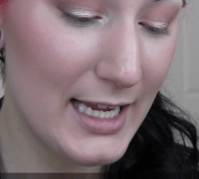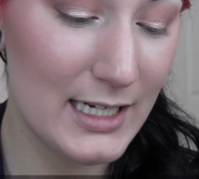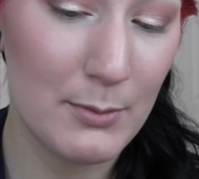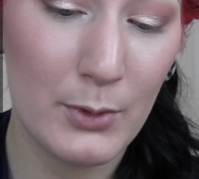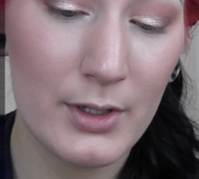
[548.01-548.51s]

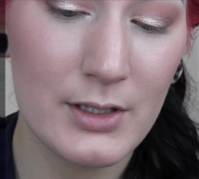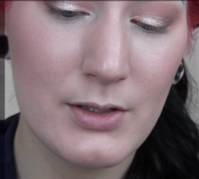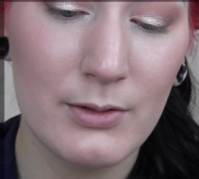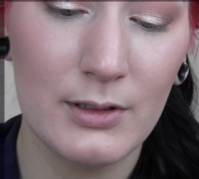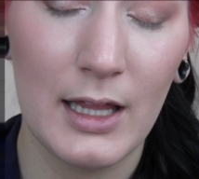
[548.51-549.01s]
and I'm going
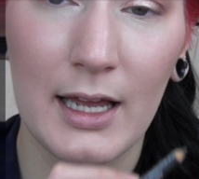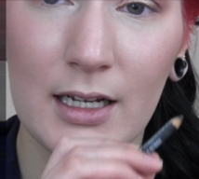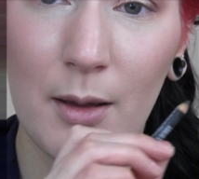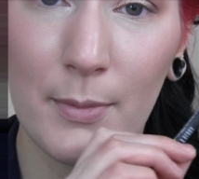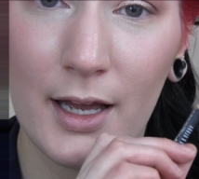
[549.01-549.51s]
to
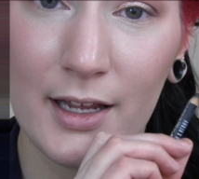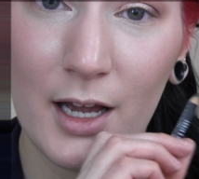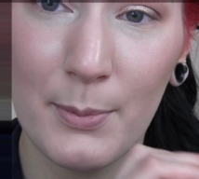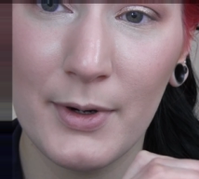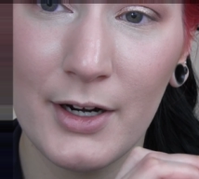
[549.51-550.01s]
line my
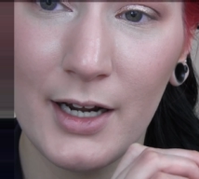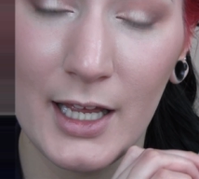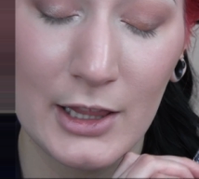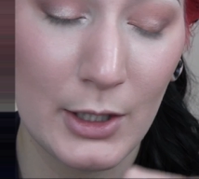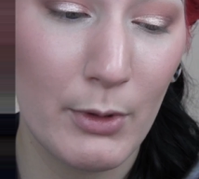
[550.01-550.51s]
upper
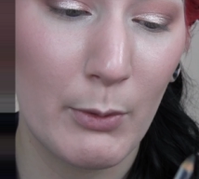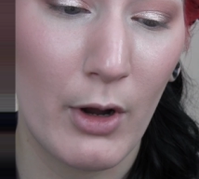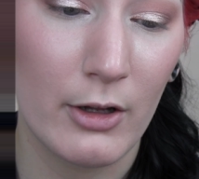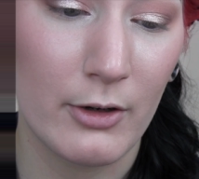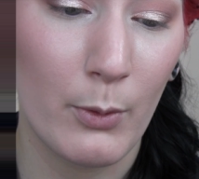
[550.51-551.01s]
and lower
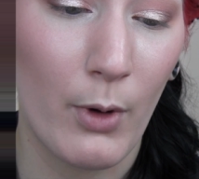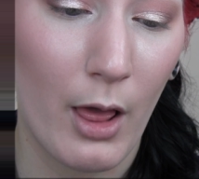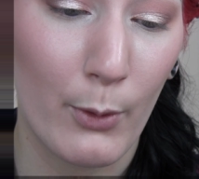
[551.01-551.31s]
water